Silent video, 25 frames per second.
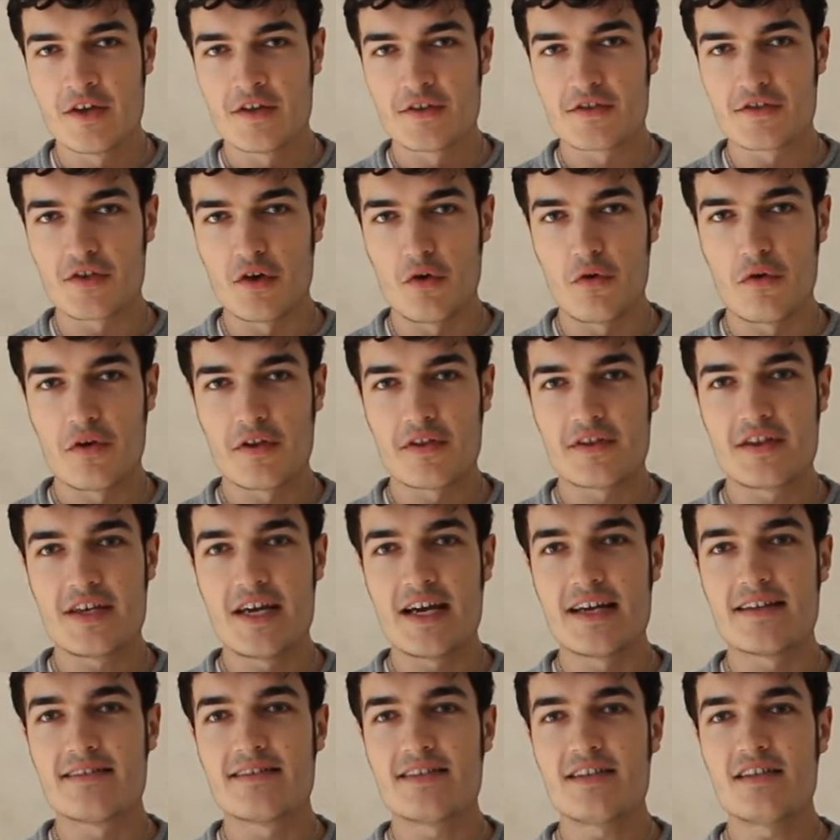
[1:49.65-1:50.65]
So
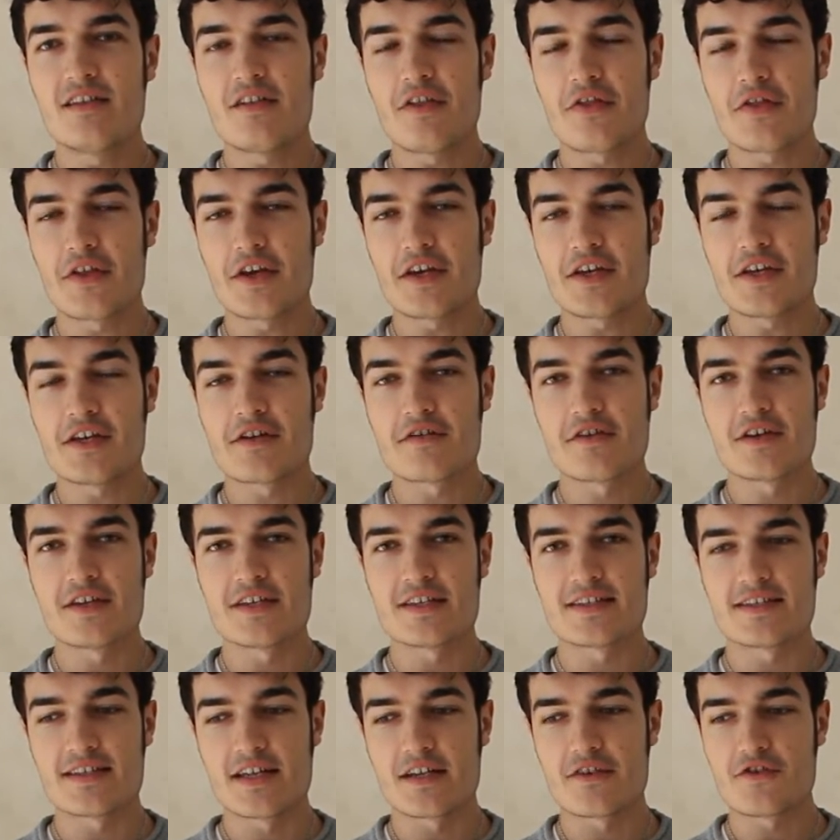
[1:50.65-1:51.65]
the ideal thing here
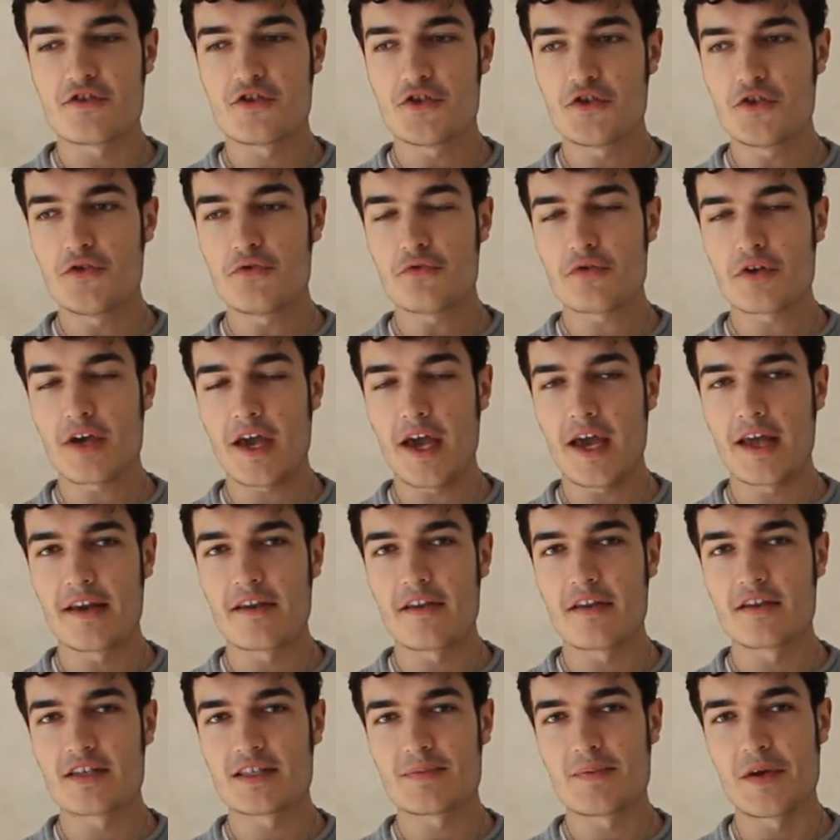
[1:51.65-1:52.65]
is that you
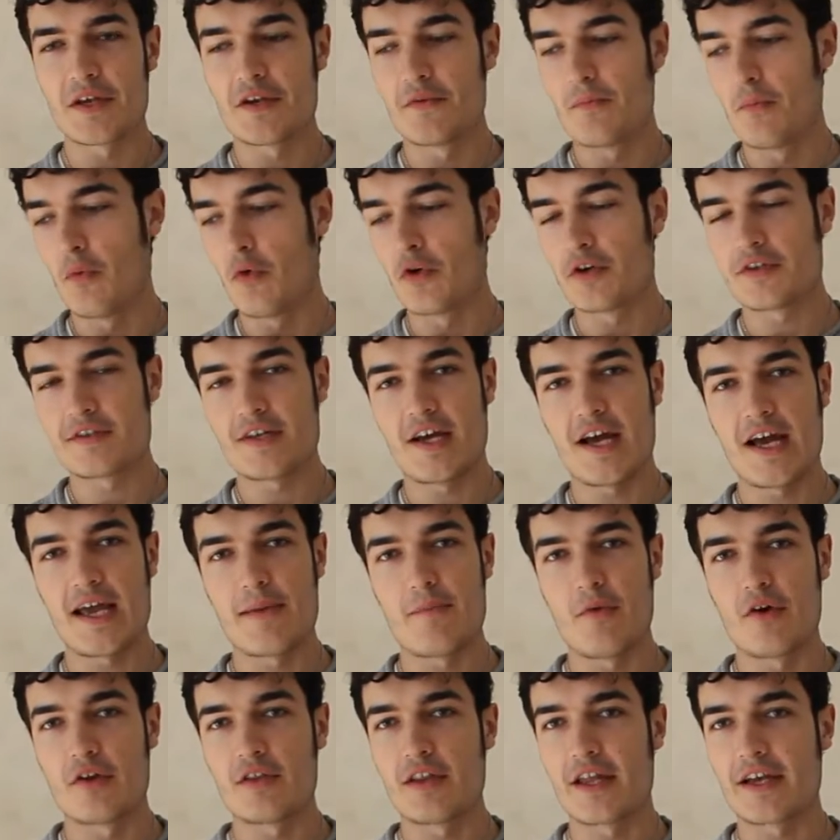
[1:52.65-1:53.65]
can spend more
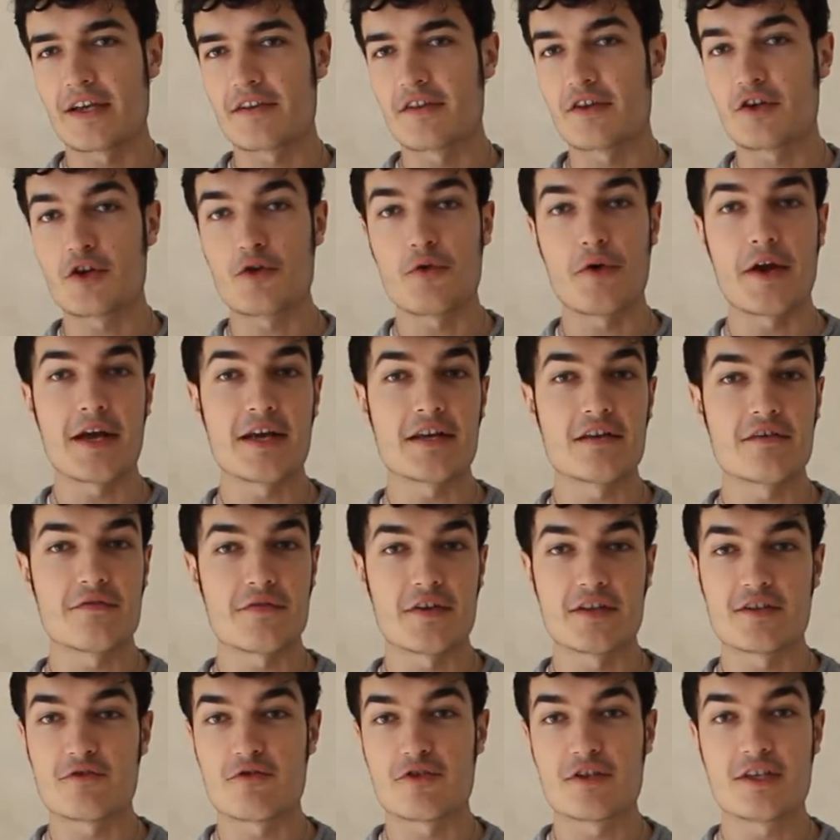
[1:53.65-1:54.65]
time on like the
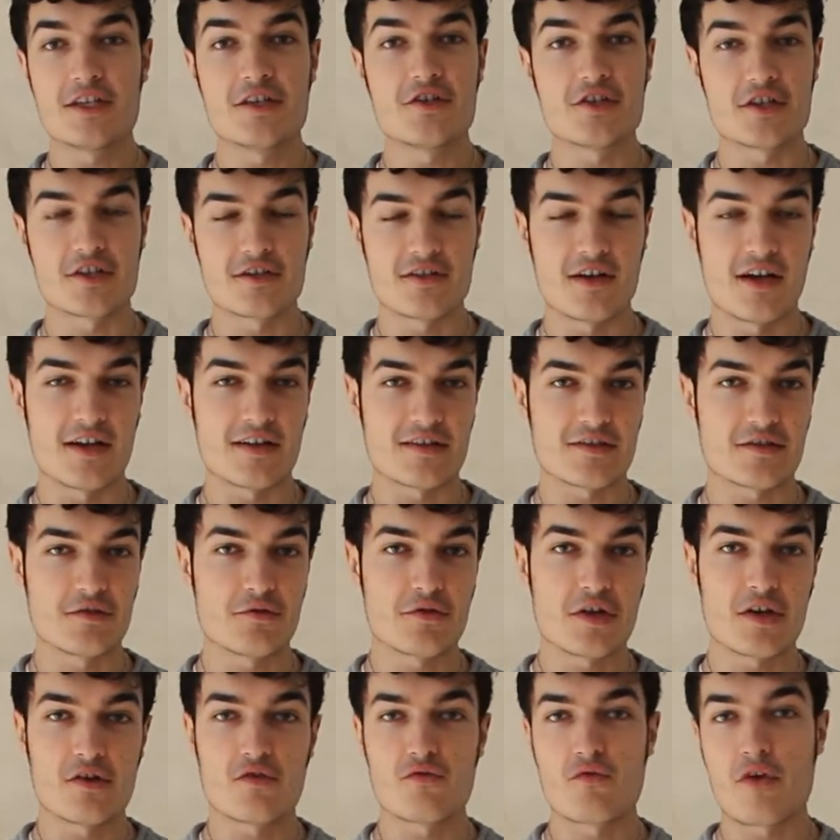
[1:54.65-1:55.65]
creative and strategic tasks.
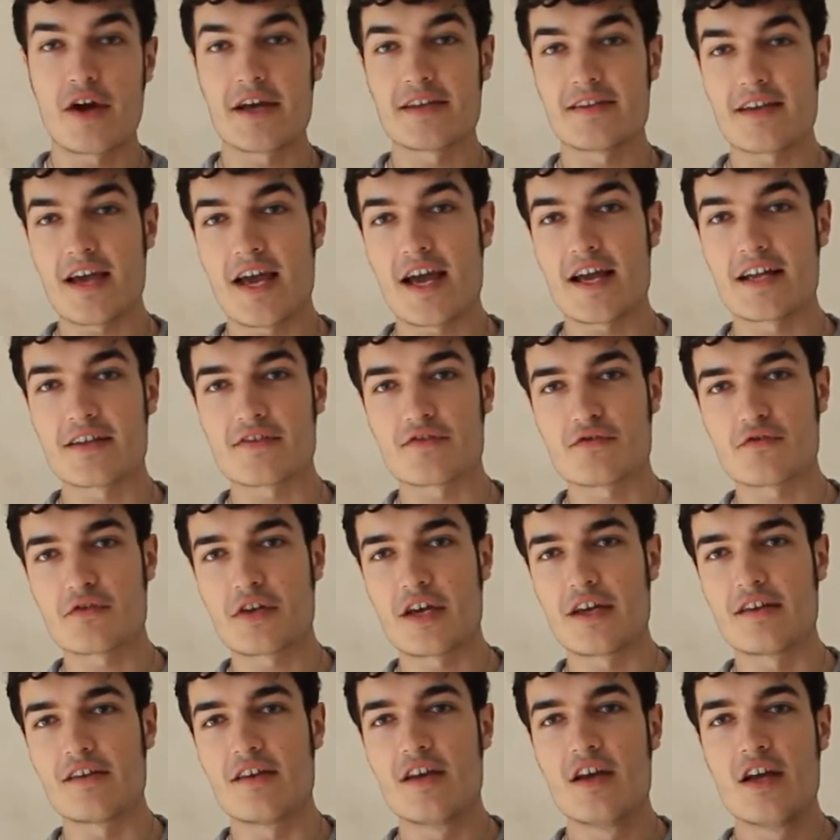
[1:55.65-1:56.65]
You can write ads, you
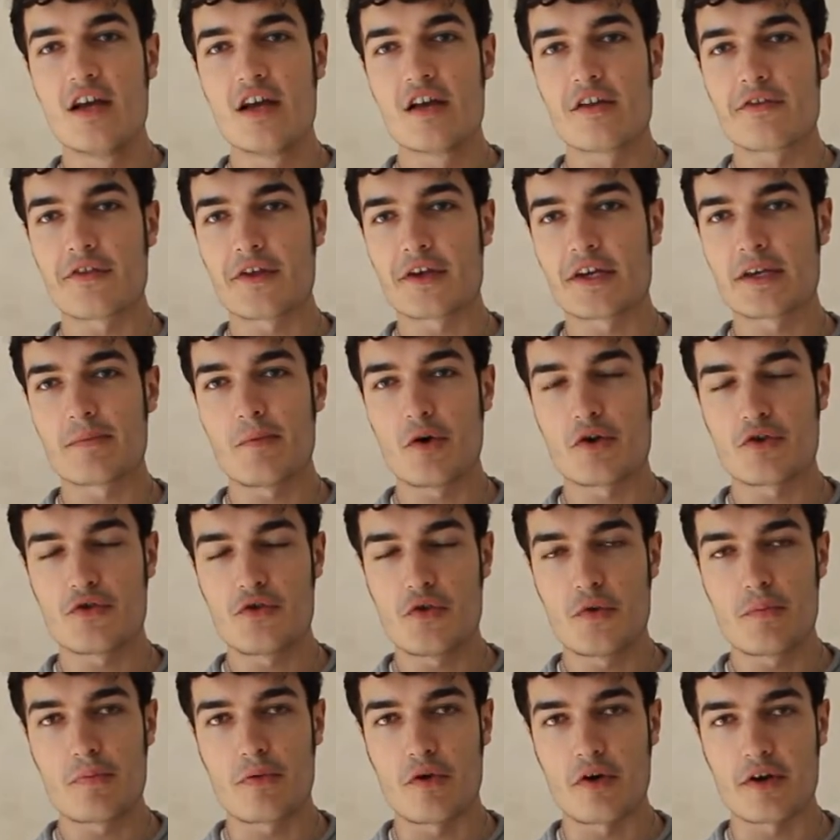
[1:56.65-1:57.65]
can think about
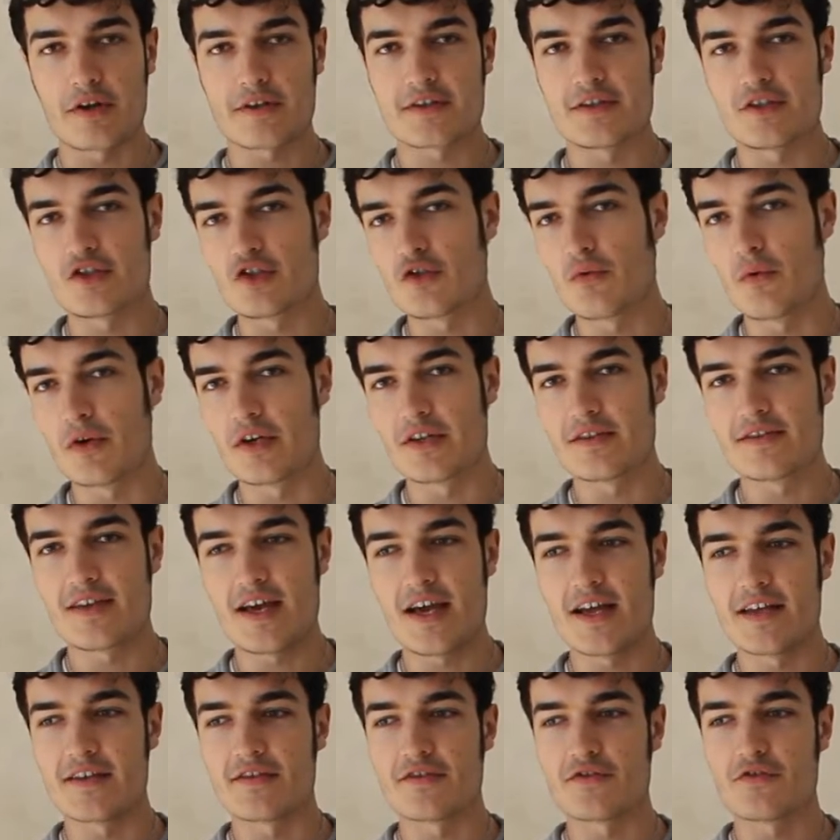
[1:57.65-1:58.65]
new products that you want to
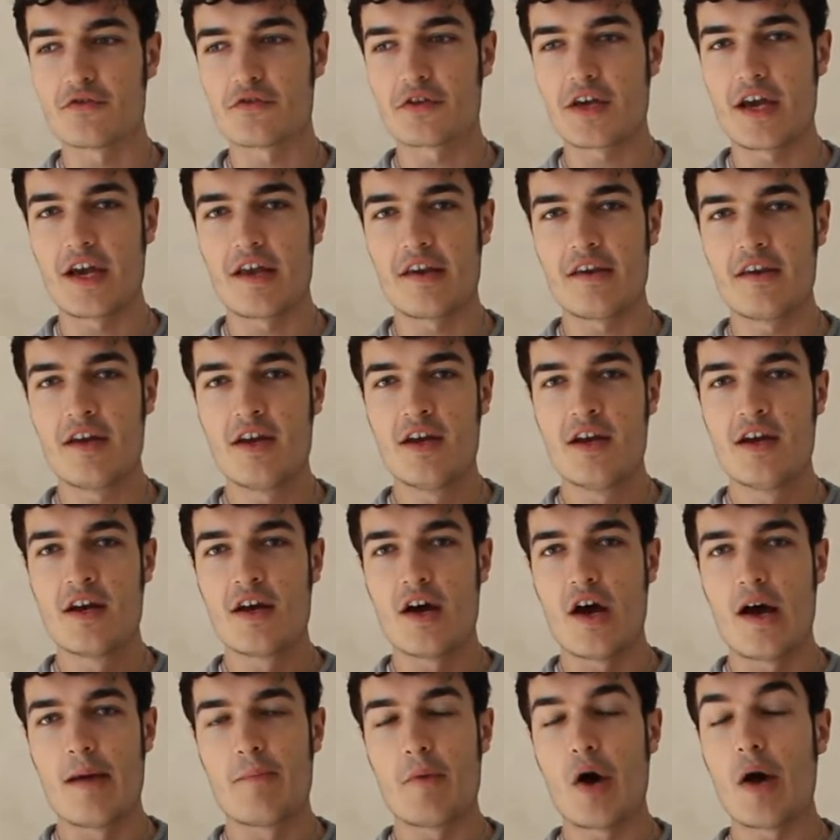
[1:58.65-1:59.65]
test, you can
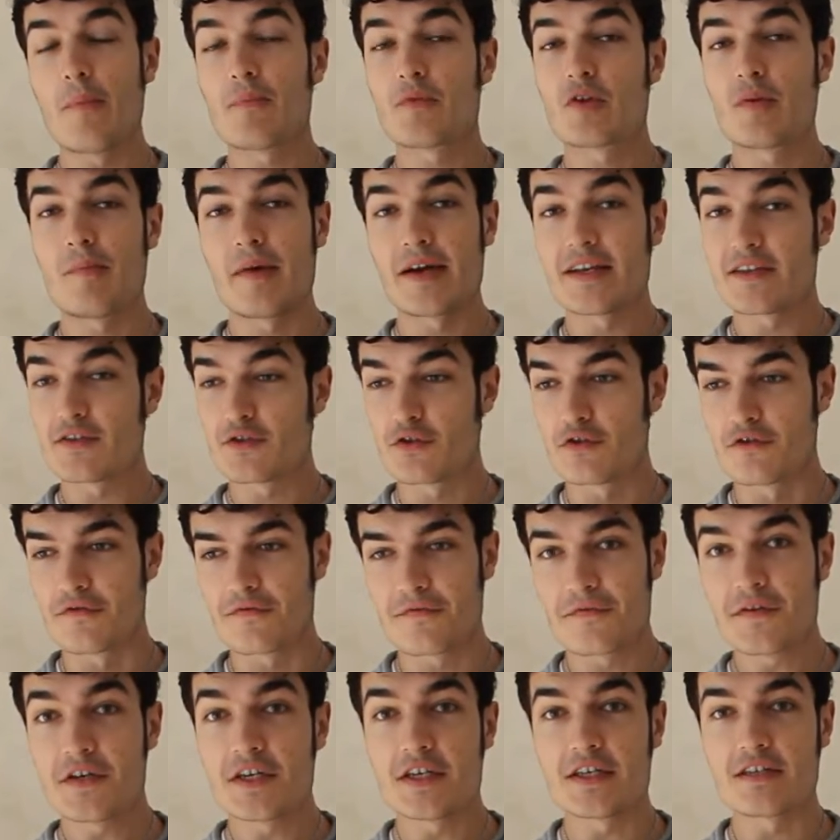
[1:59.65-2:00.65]
um, optimize your
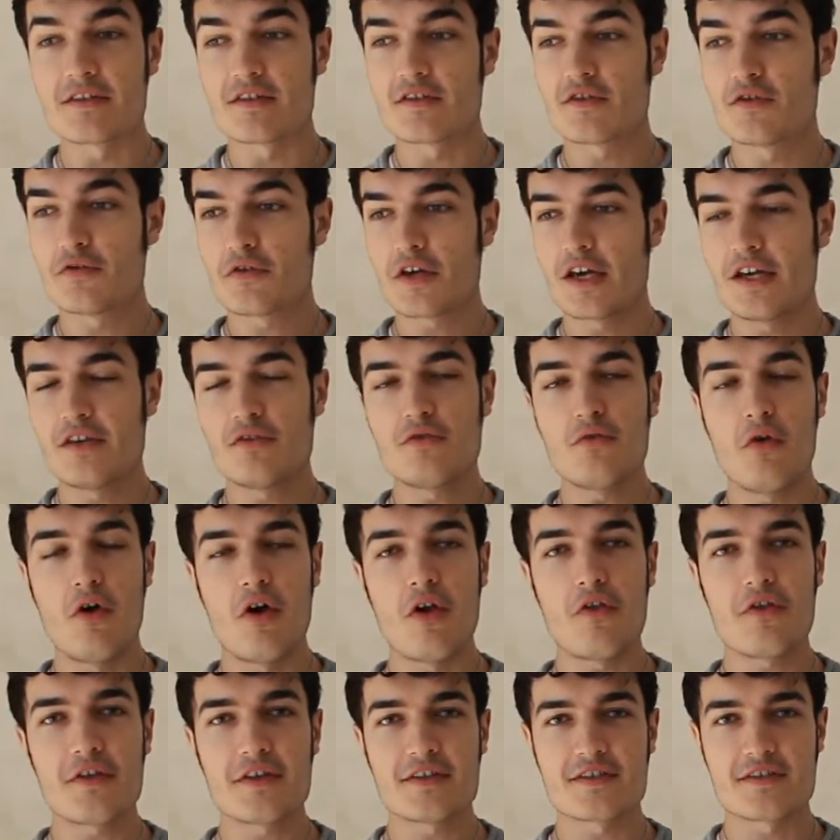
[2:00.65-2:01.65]
feed, you can do
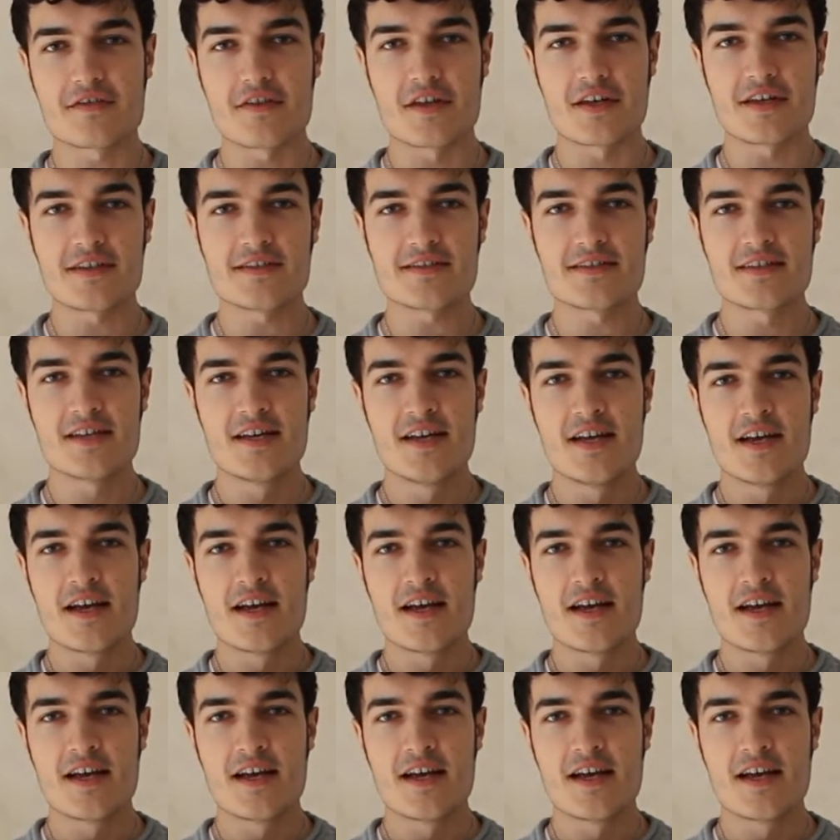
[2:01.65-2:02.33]
all these things